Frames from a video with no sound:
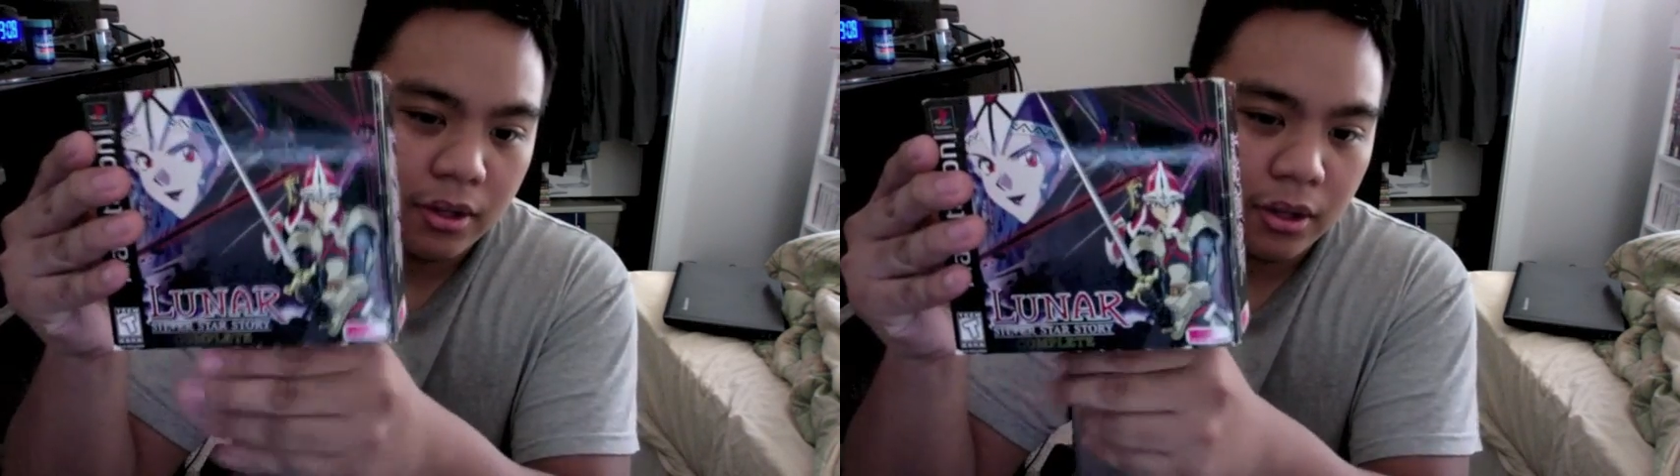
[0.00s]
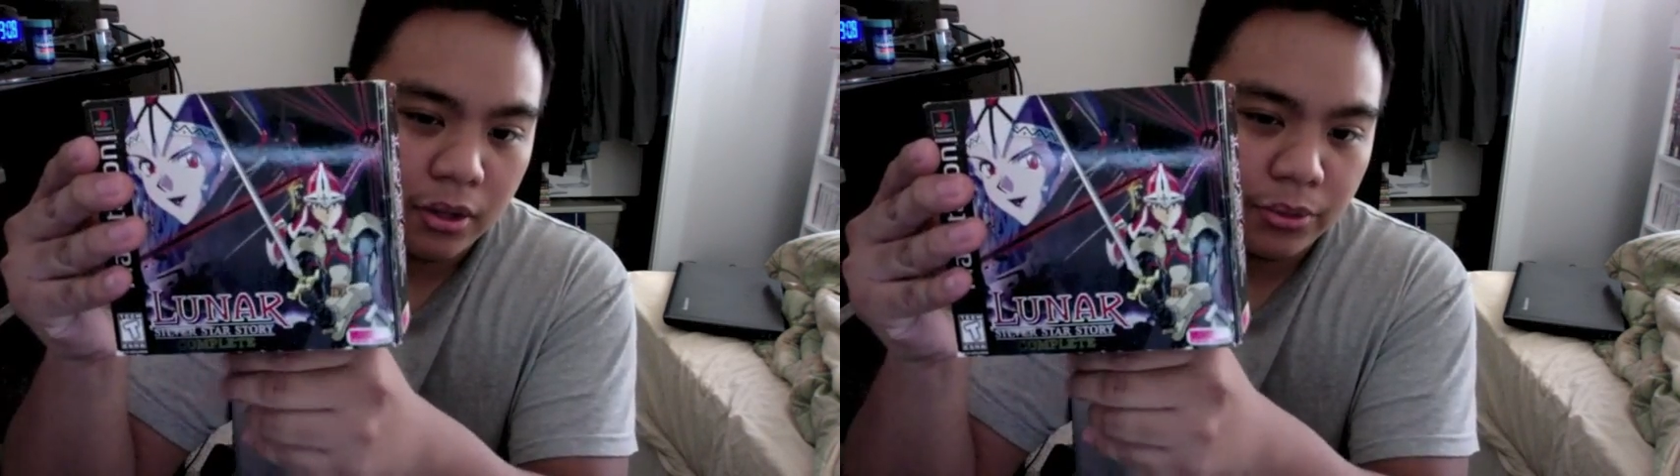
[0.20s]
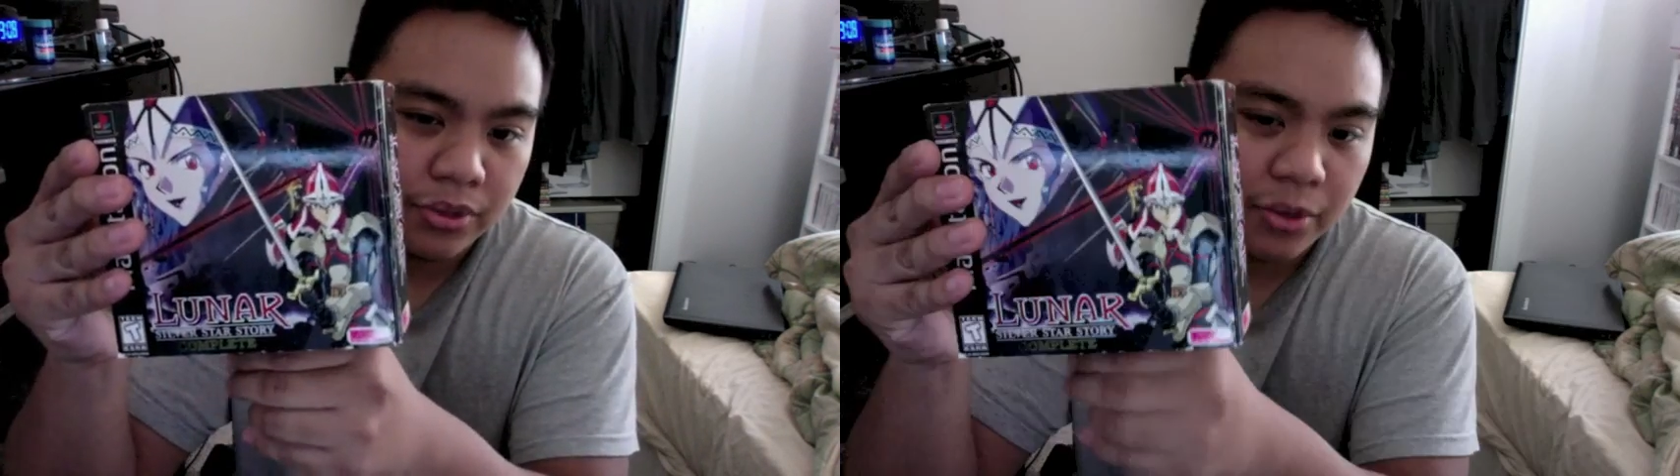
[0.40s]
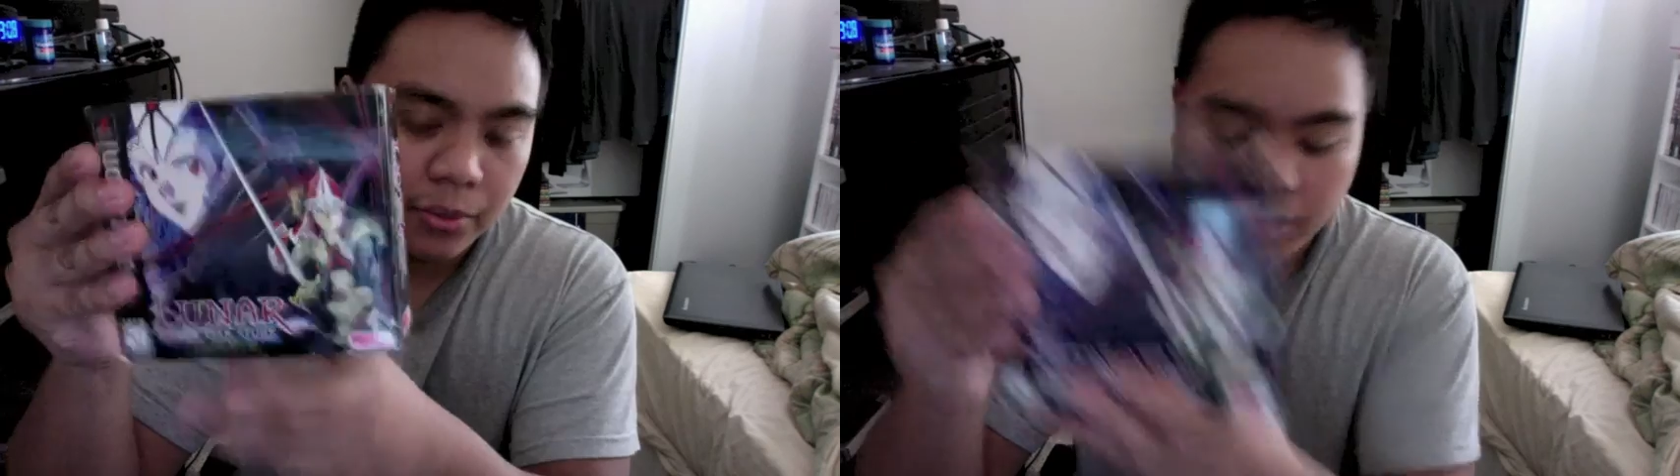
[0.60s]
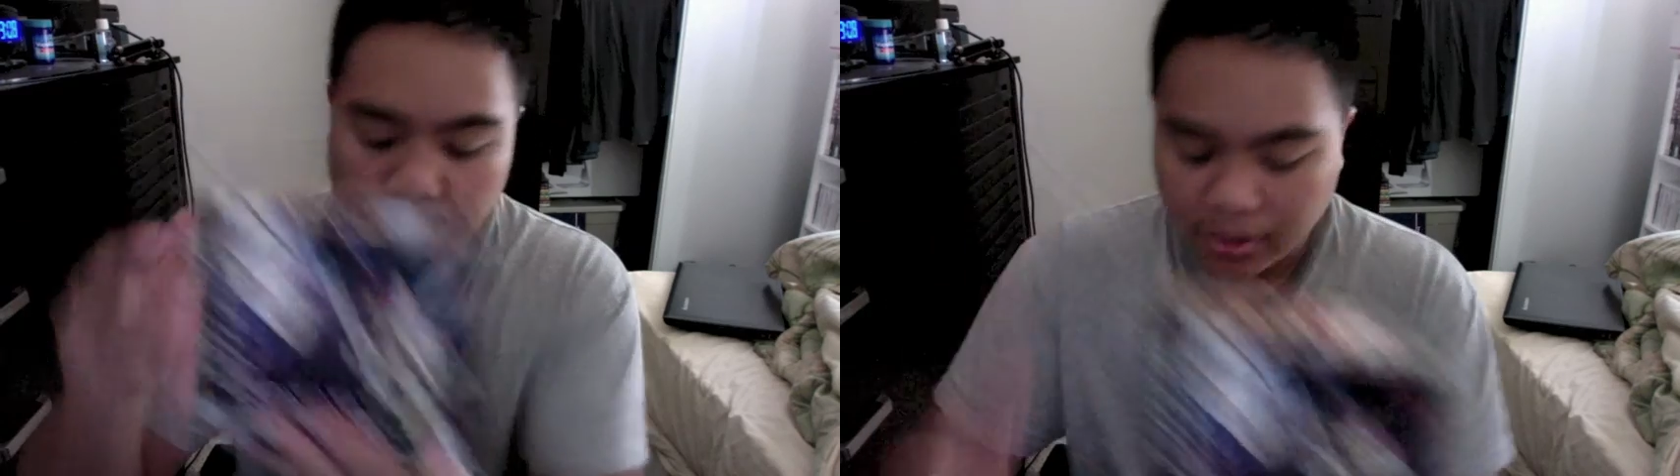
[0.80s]
Lunar
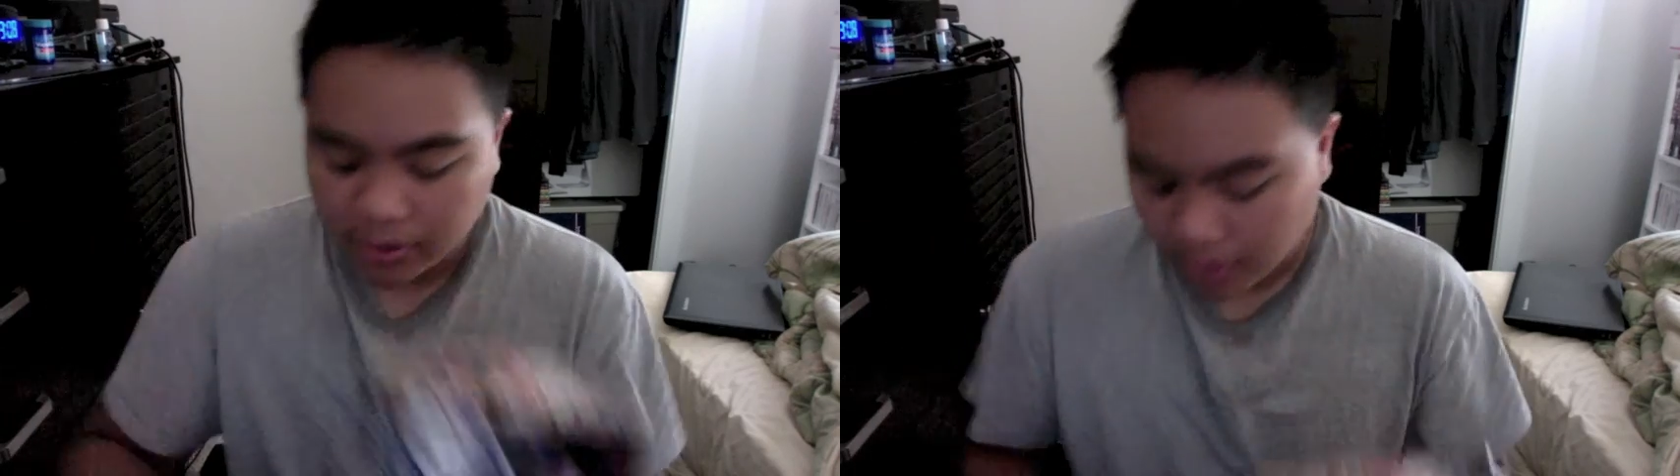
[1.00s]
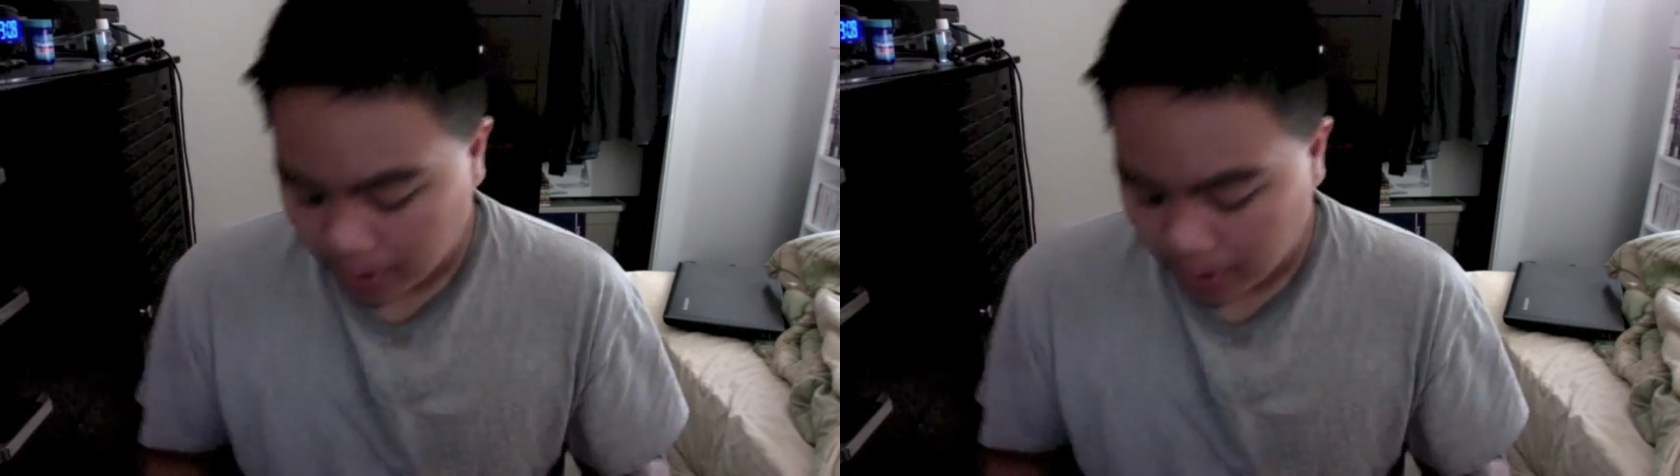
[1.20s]
1